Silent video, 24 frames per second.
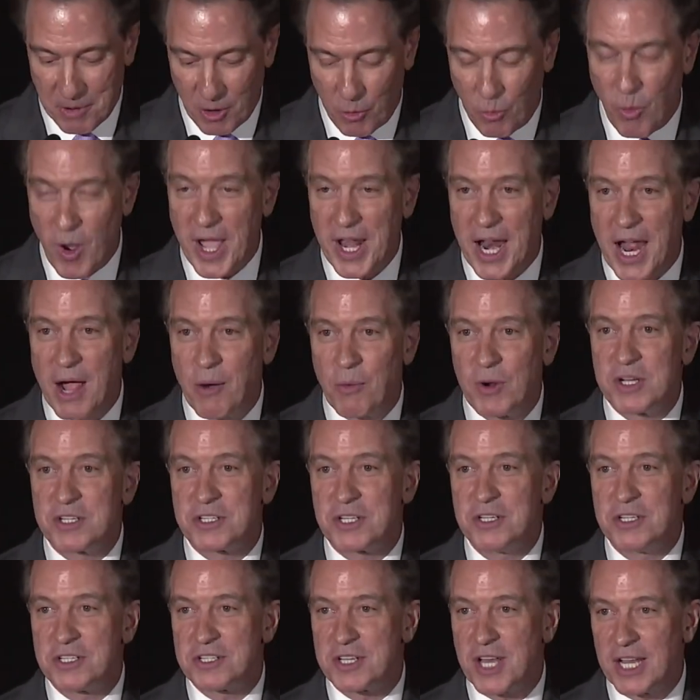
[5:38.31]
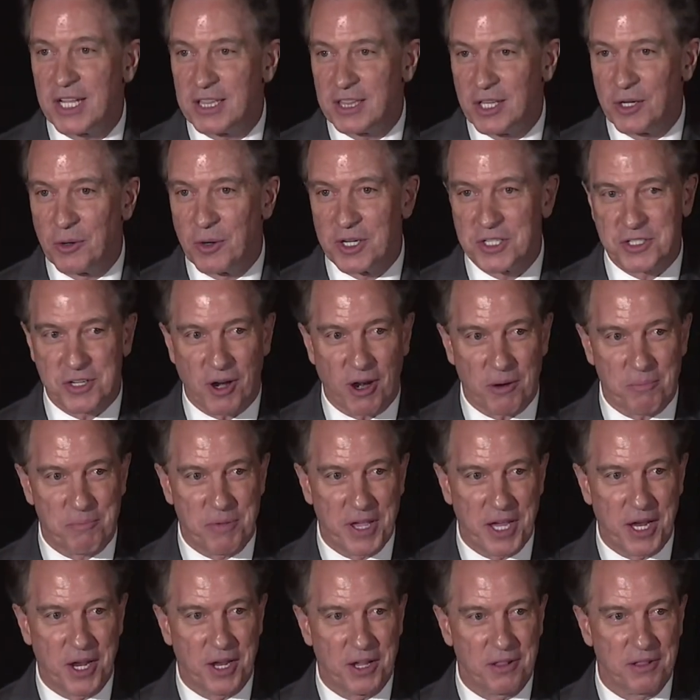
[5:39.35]
But when I was in St. Louis,
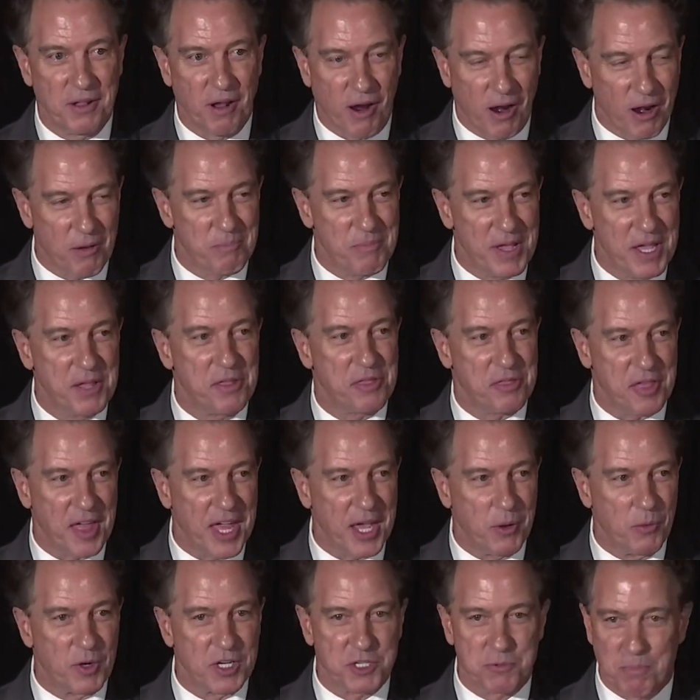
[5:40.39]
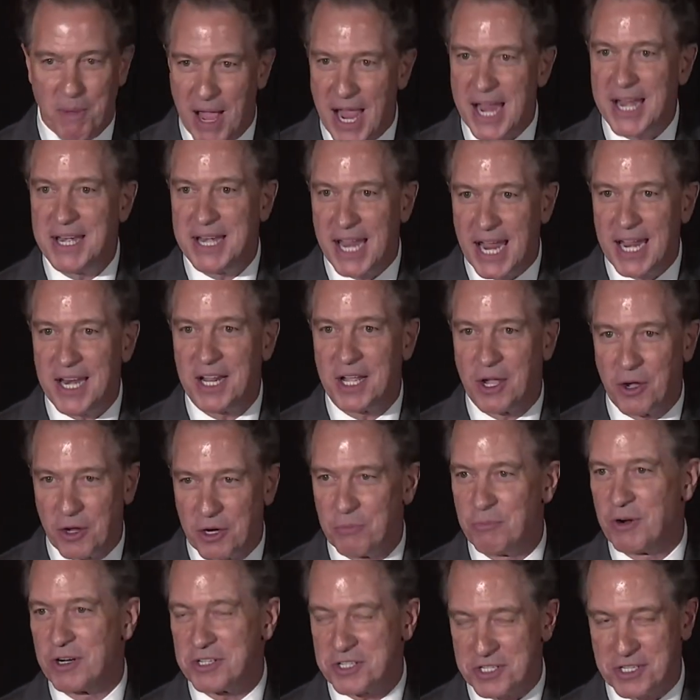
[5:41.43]
our big thing was my day to
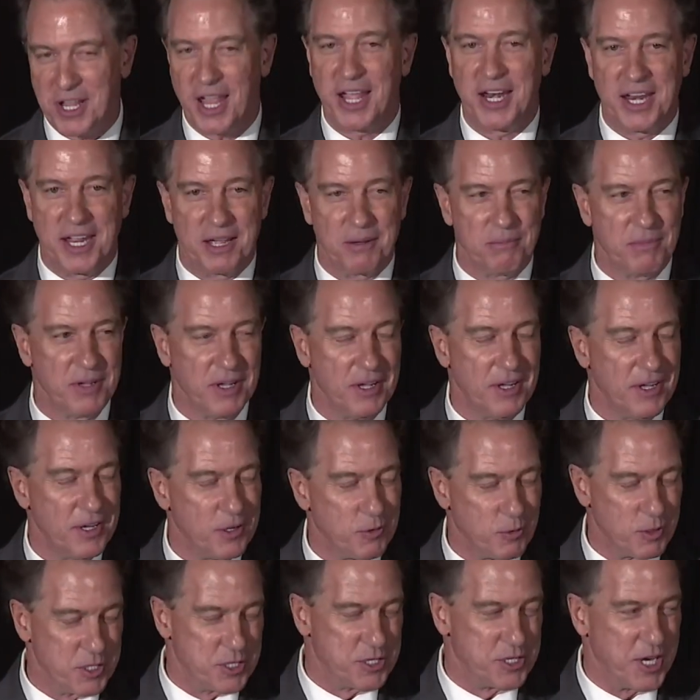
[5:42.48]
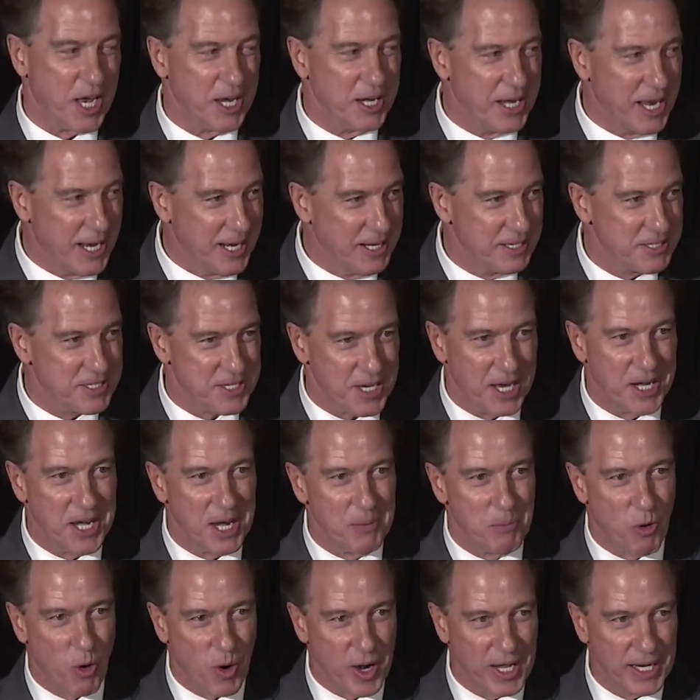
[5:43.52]
go to Busch Stadium was
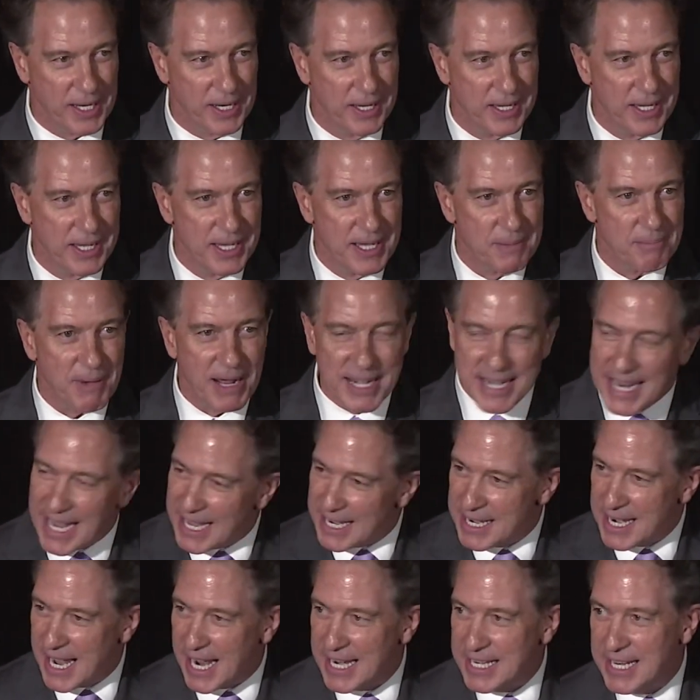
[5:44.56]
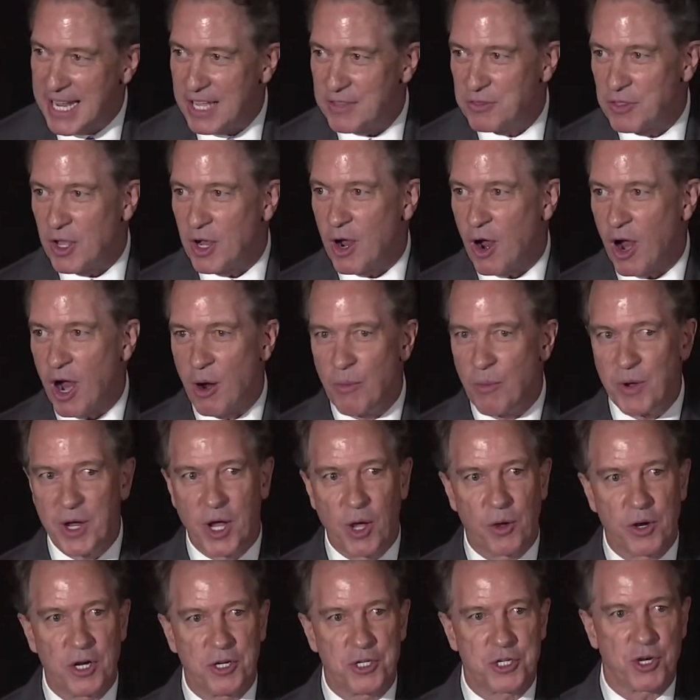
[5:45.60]
Sunday morning. My dad and I'd get in the car and
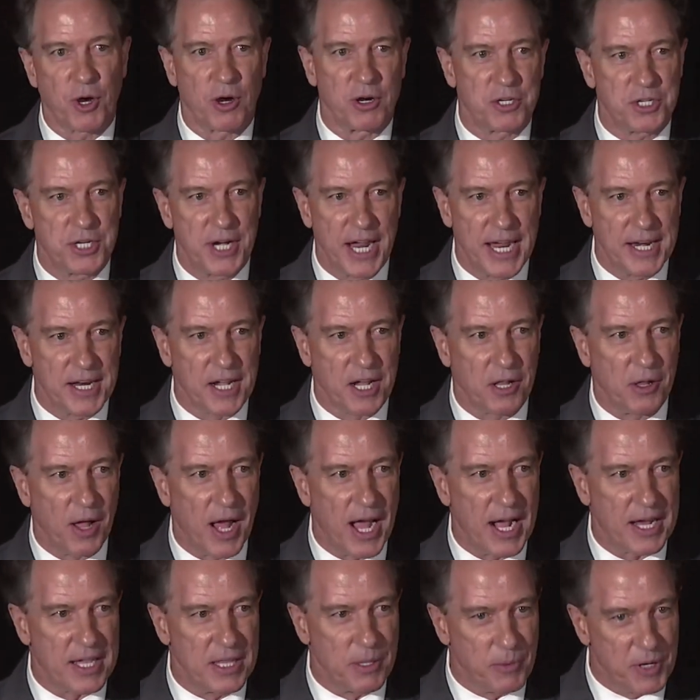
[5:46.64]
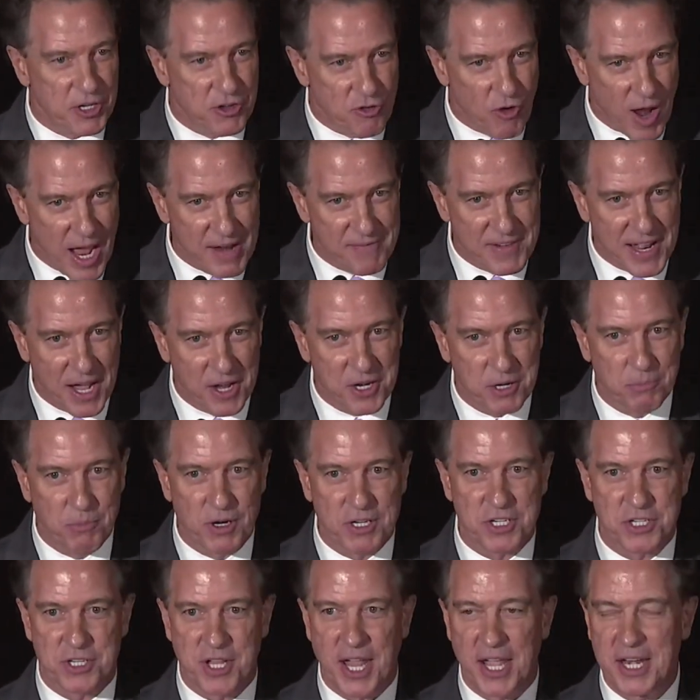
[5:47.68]
we'd go to church at 8 o'clock, and then we'd drive down to
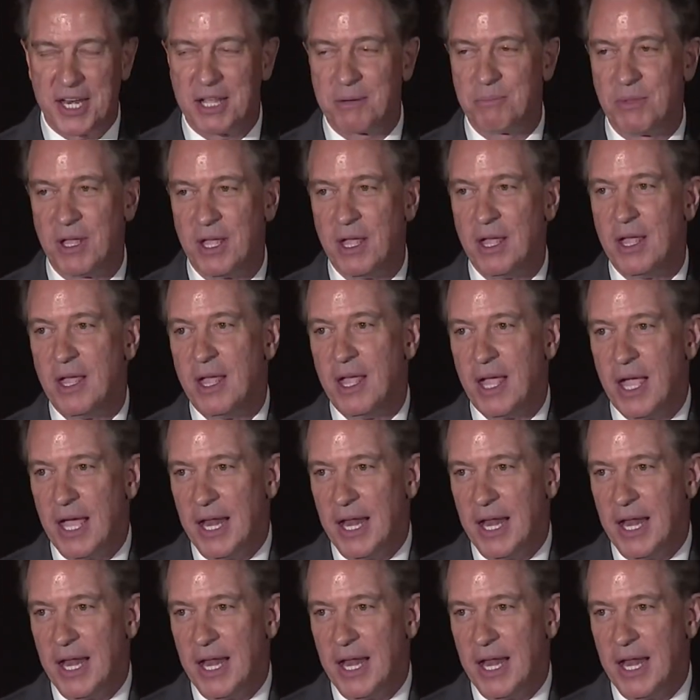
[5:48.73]
Busch Stadium